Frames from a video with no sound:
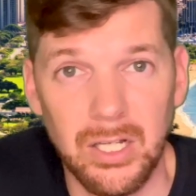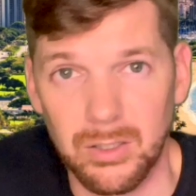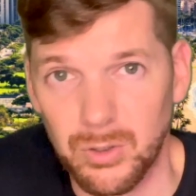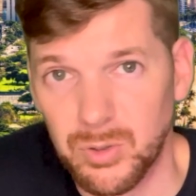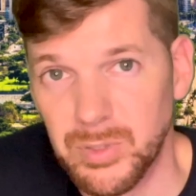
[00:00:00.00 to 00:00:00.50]

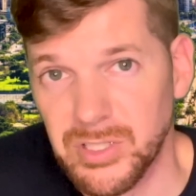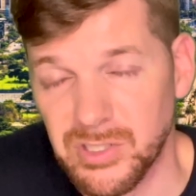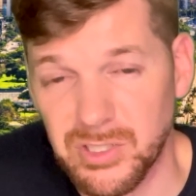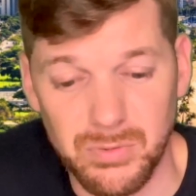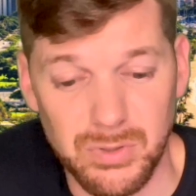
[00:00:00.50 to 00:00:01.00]
local
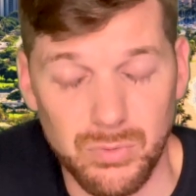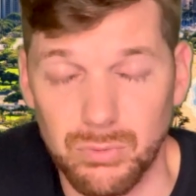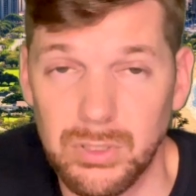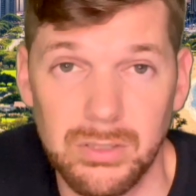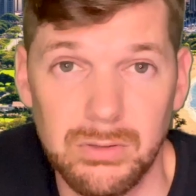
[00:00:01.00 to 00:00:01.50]
businesses with
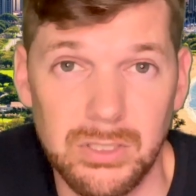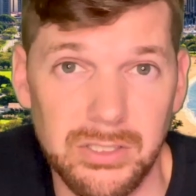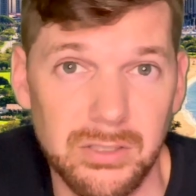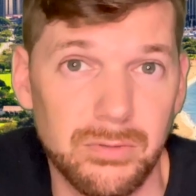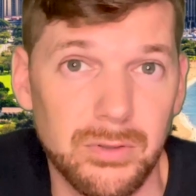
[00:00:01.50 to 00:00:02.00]
really, really
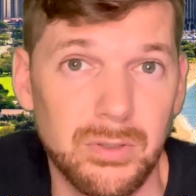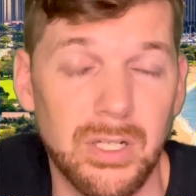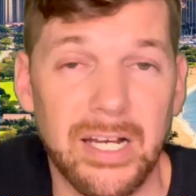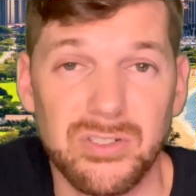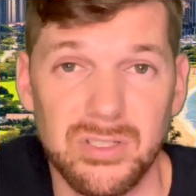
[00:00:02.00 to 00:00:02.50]
good food.
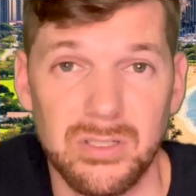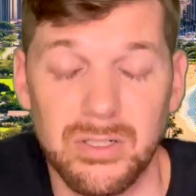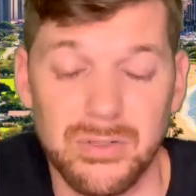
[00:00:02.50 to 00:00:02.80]
Actually, there's